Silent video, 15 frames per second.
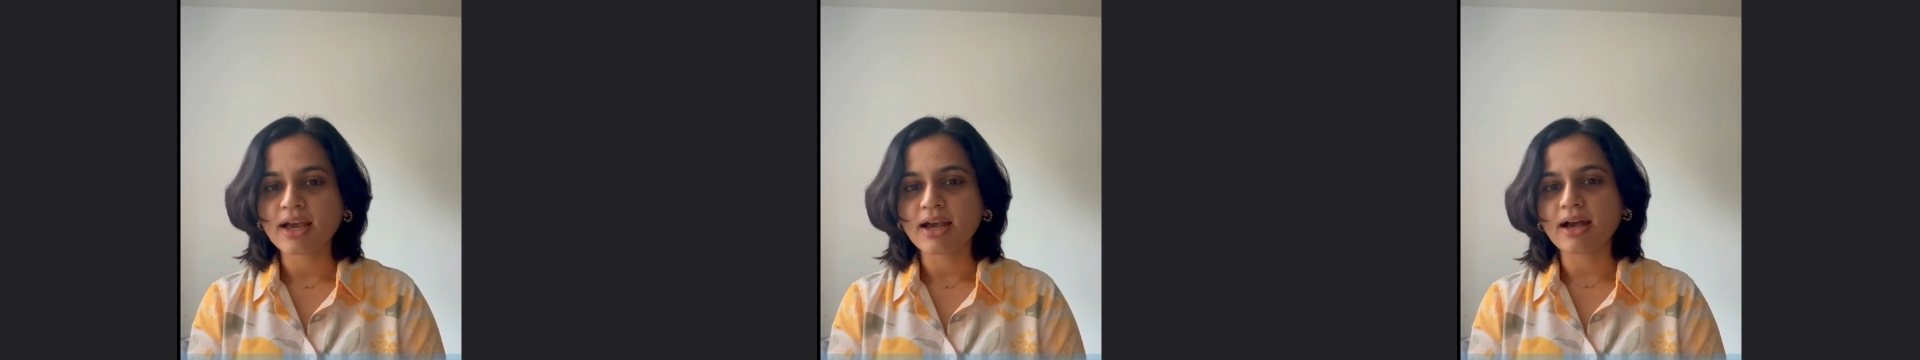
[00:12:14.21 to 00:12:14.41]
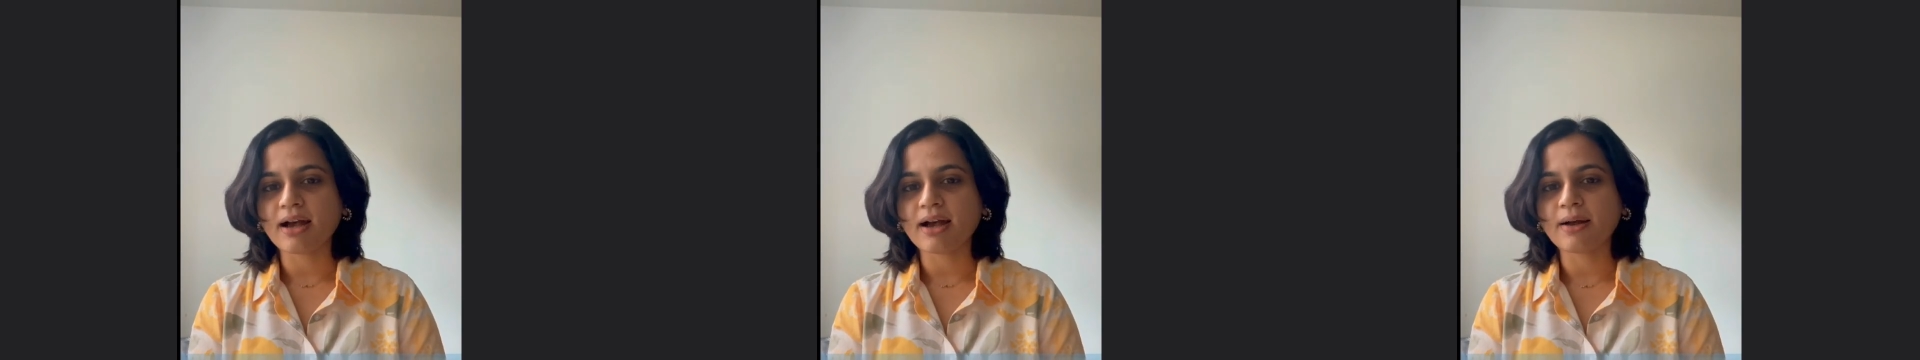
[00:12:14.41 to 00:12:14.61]

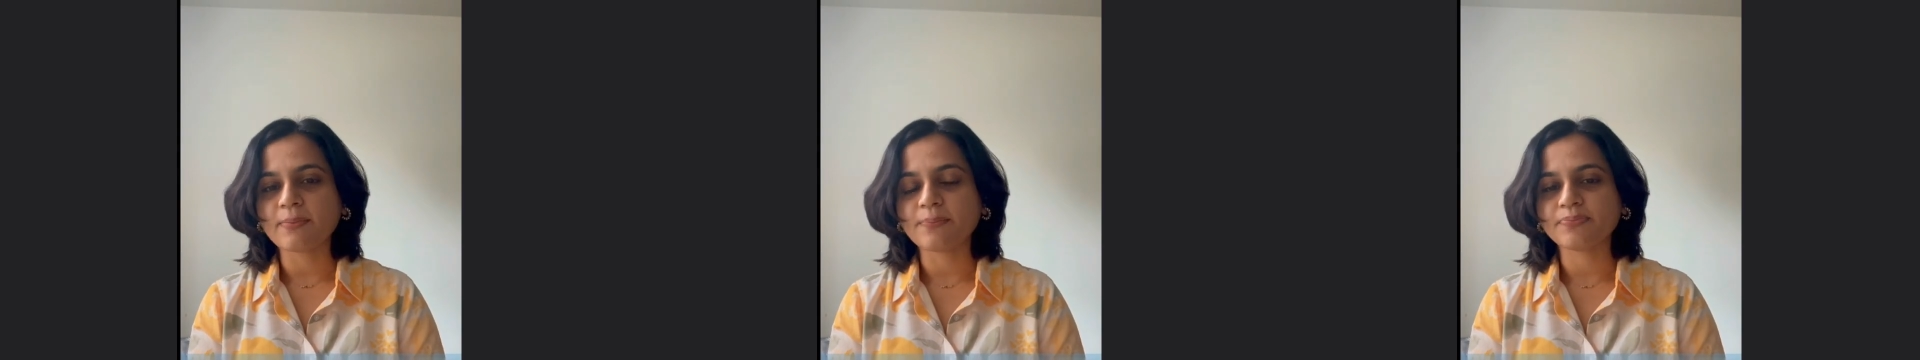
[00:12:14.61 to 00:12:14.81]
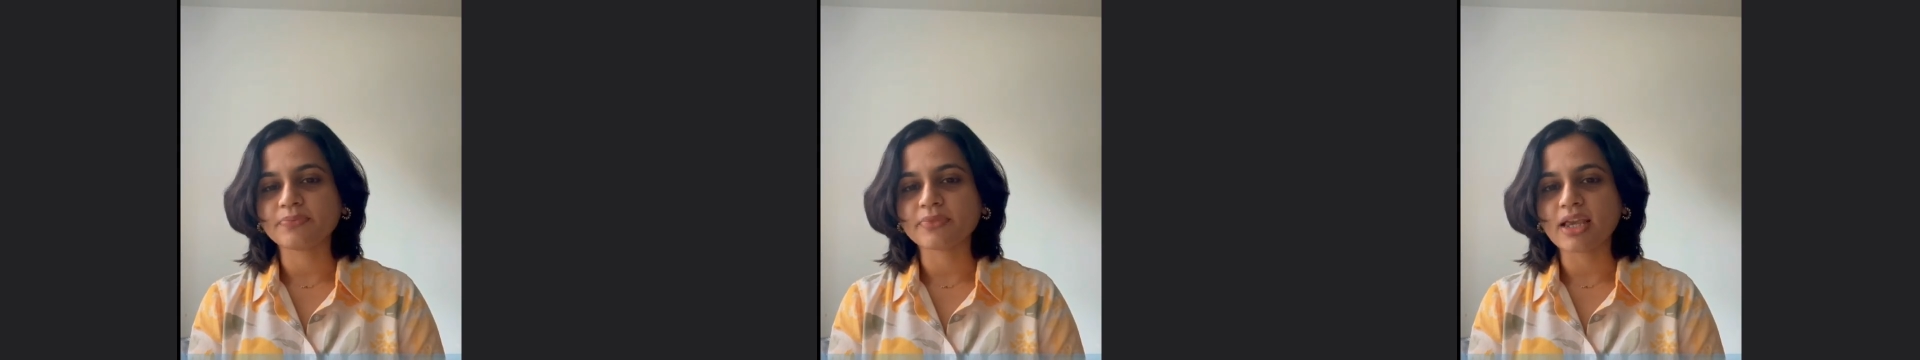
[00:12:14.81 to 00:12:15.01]

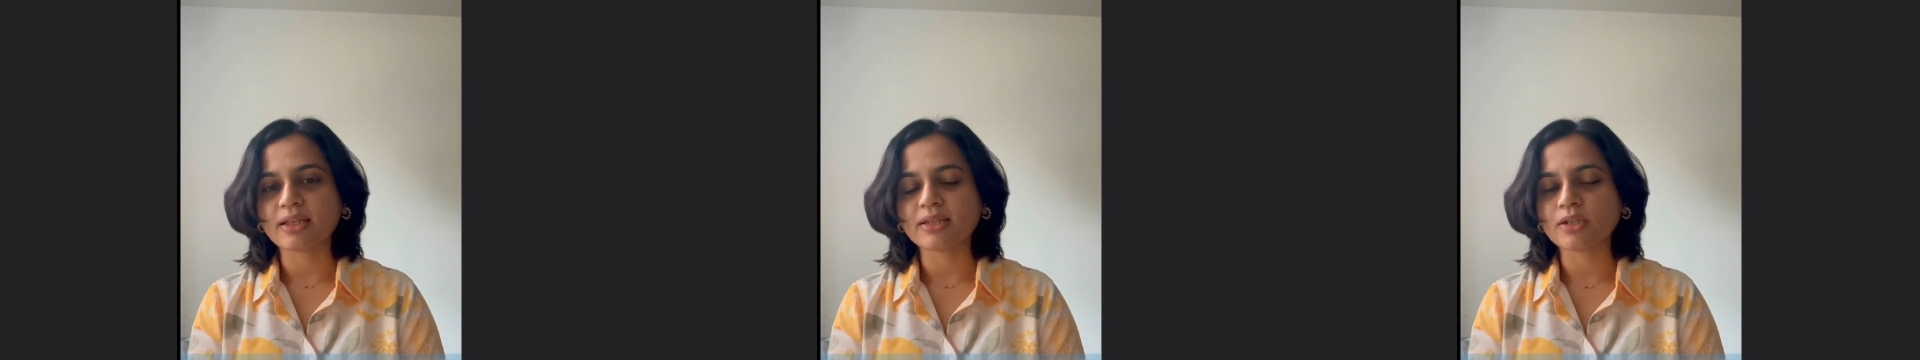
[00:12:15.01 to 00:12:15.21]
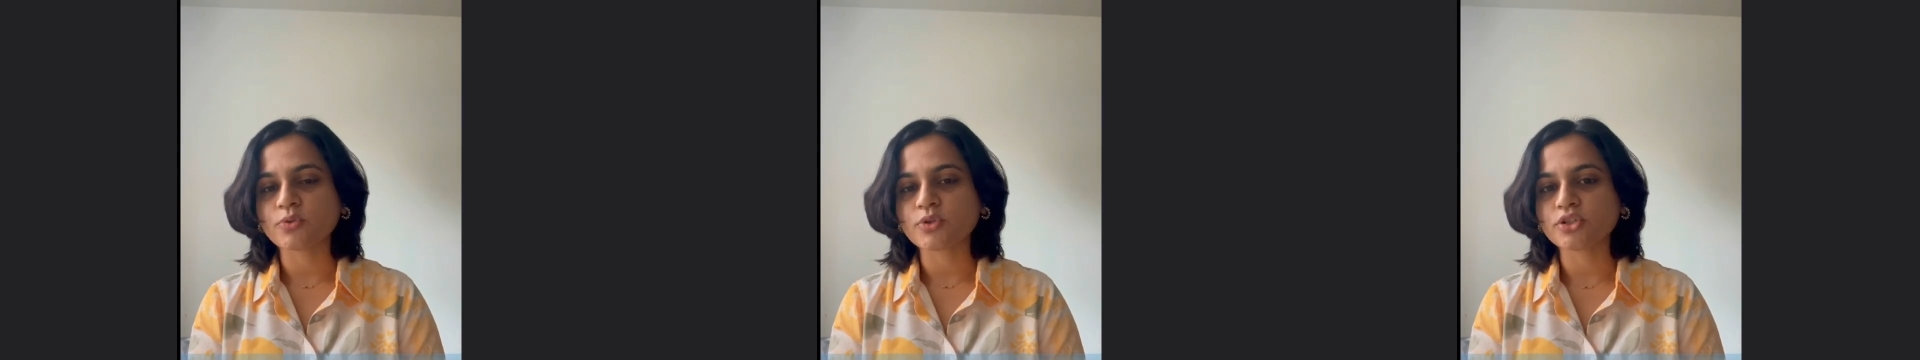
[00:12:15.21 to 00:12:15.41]

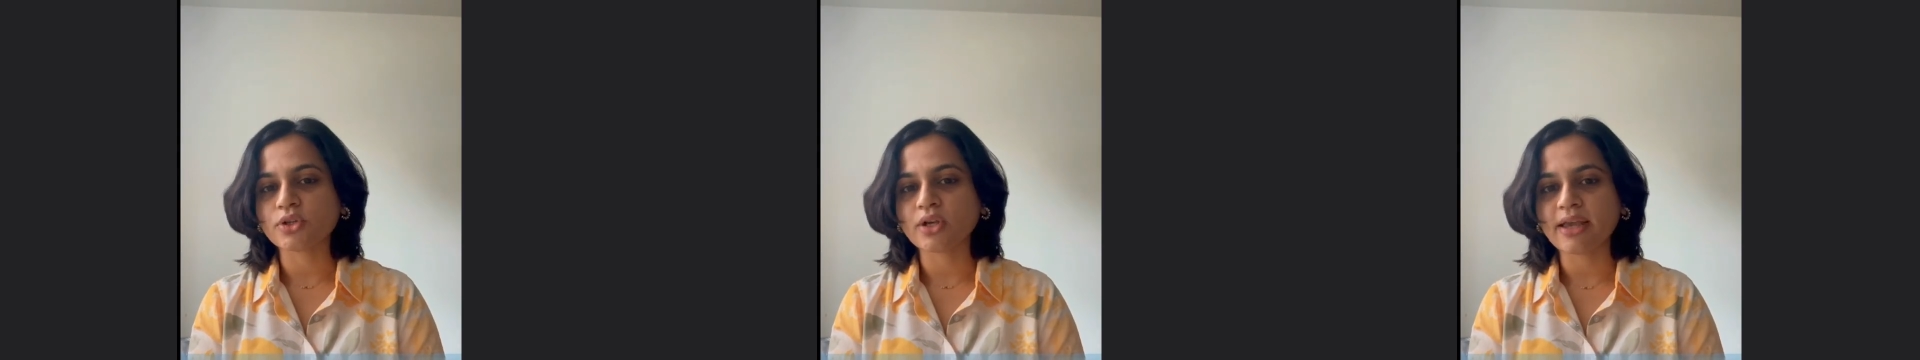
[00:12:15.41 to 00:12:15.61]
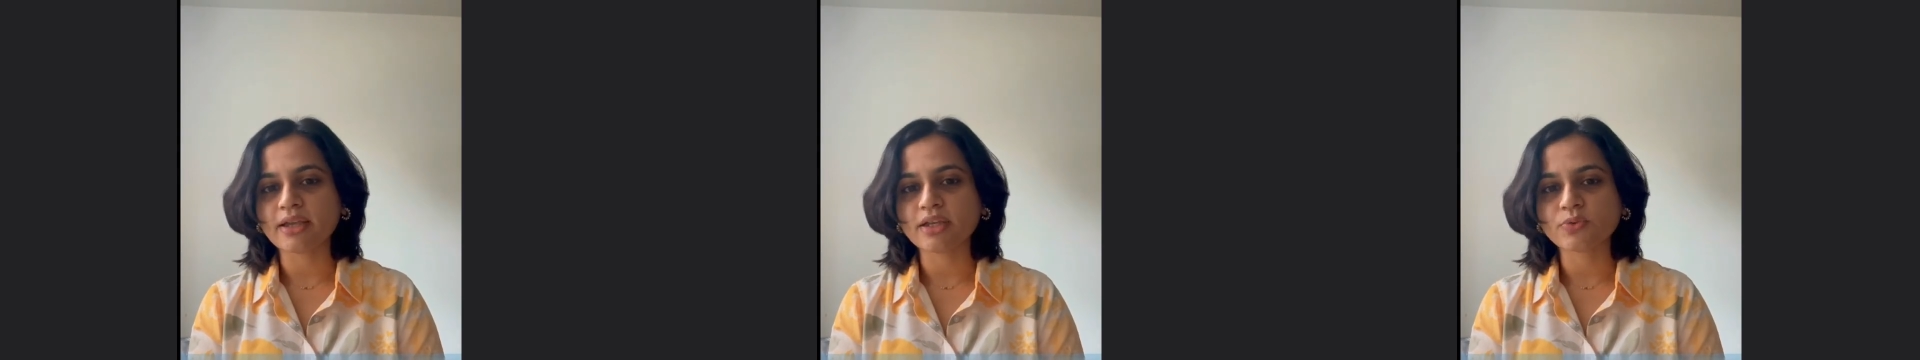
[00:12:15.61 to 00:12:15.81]

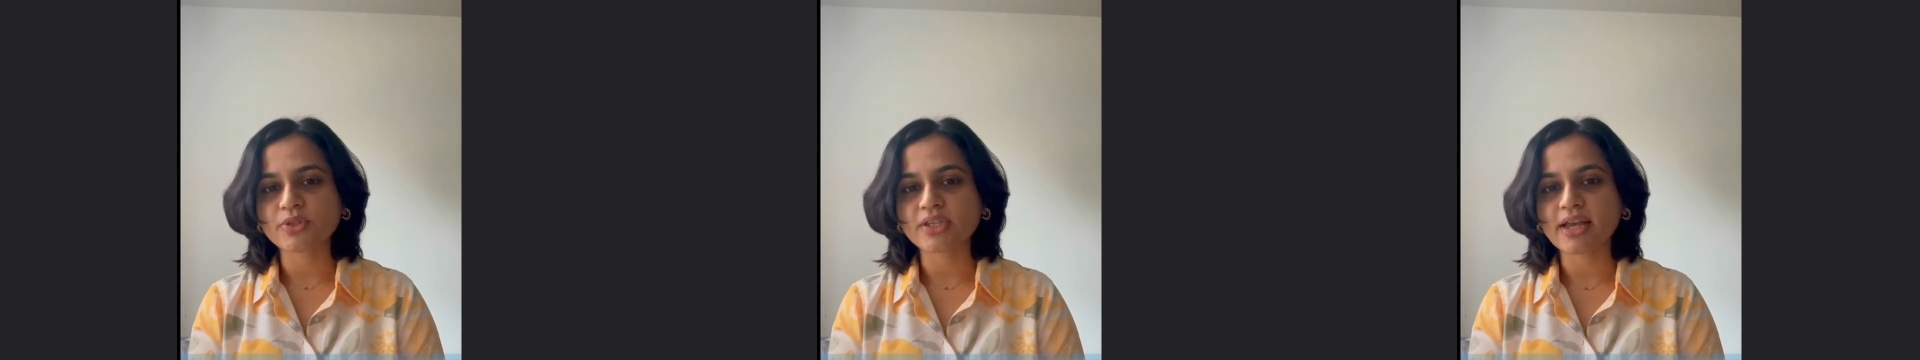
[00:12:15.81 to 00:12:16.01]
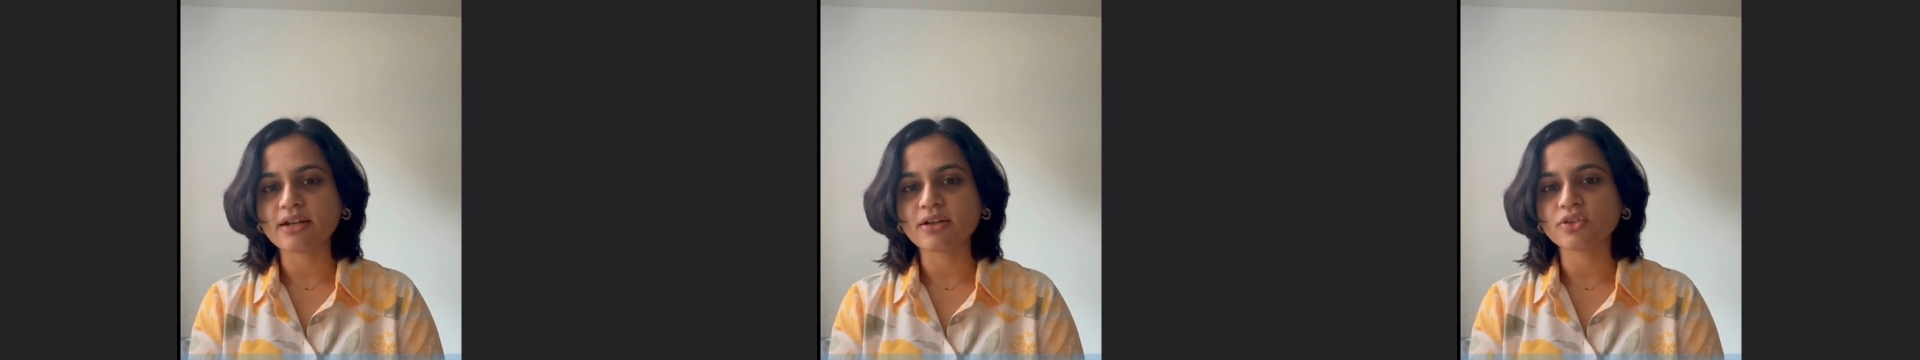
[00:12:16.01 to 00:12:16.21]
It was
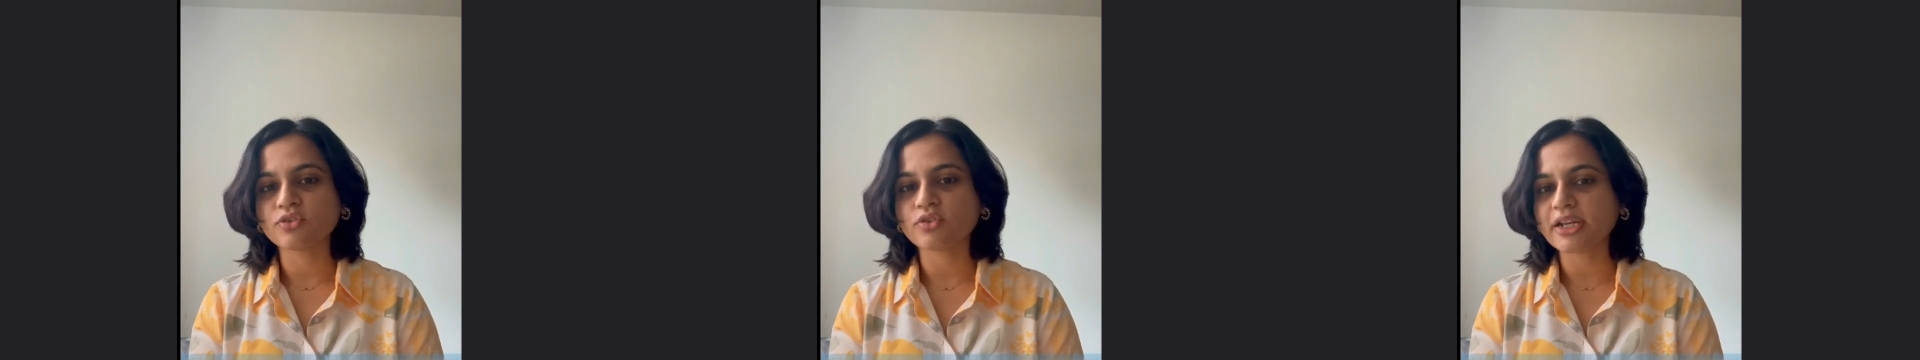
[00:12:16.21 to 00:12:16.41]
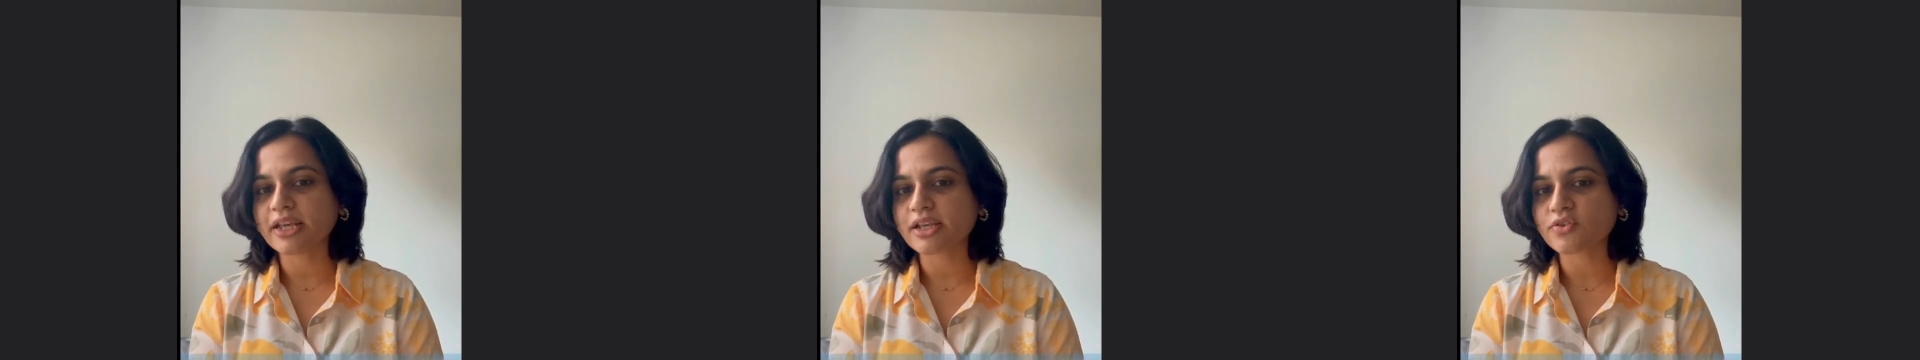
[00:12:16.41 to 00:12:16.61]
held on
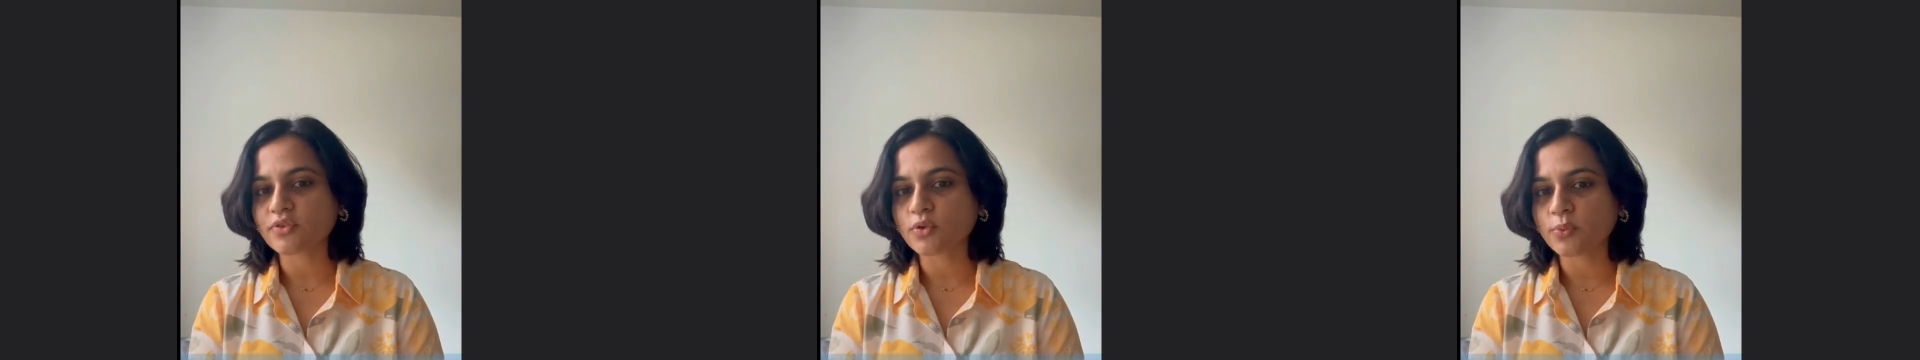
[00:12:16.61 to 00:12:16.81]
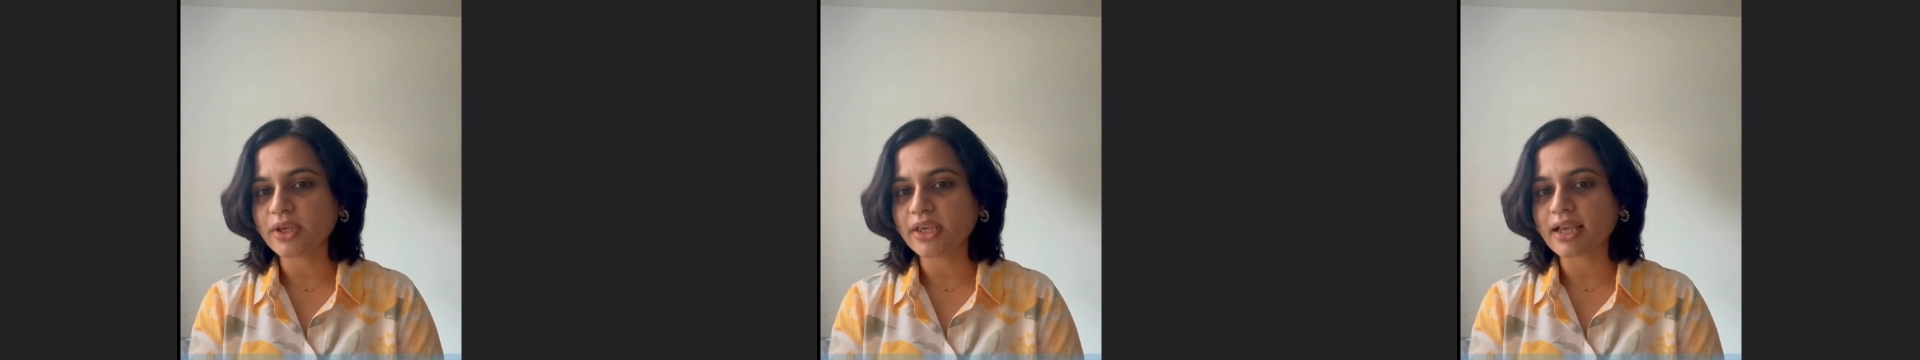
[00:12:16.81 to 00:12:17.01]
3 days of the
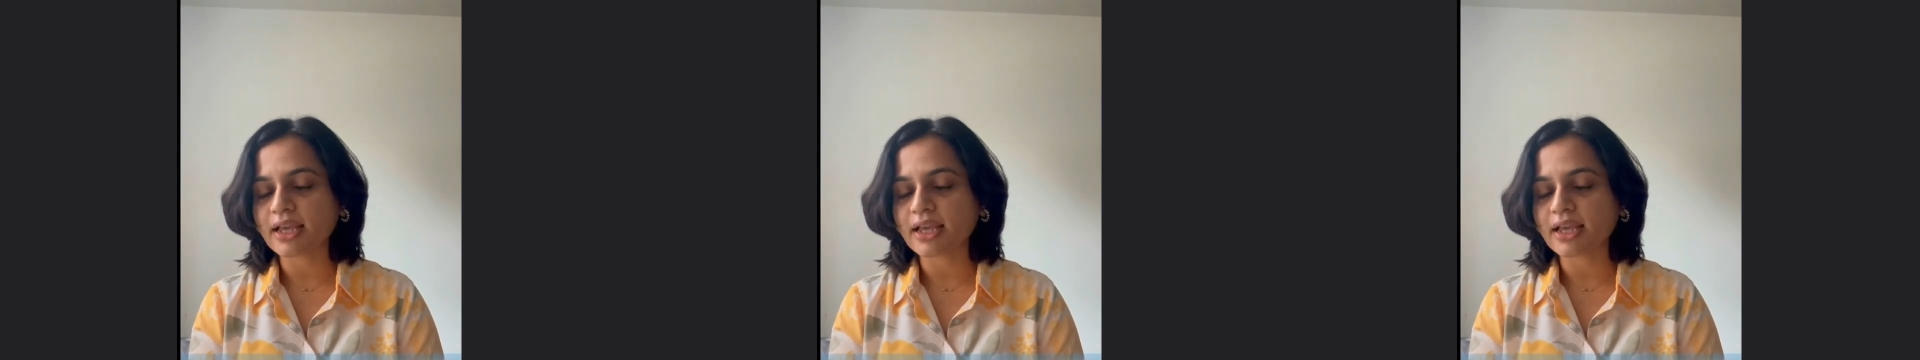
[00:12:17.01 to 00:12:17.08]
week,